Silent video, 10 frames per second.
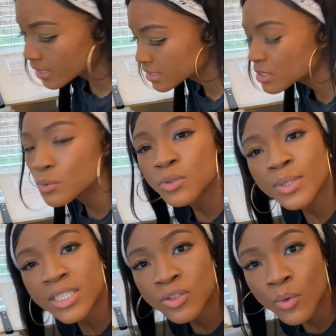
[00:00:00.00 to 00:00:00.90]
Since we're
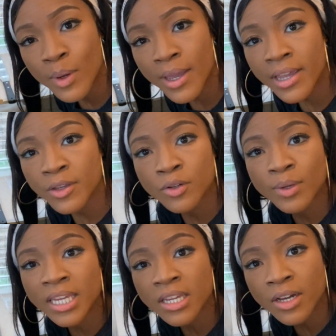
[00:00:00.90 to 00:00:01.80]
doing soy, you do
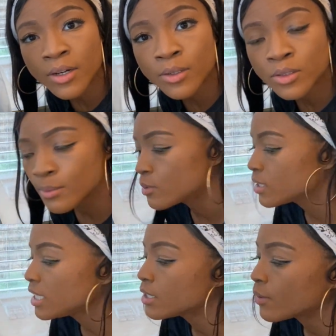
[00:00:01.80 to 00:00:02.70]
eco, so I'm doing the eco